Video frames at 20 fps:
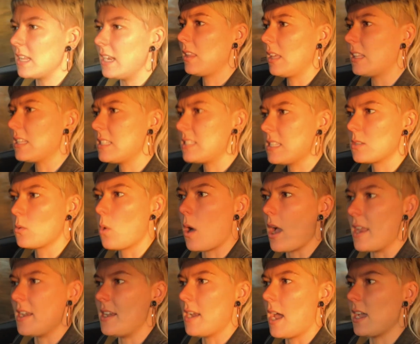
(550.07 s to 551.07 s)
I think this is
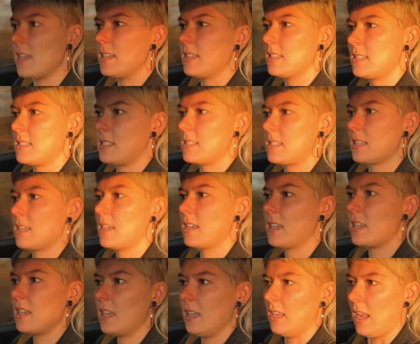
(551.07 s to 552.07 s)
quite a nice,
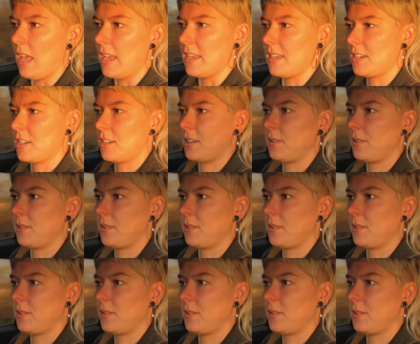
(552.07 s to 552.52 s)
like,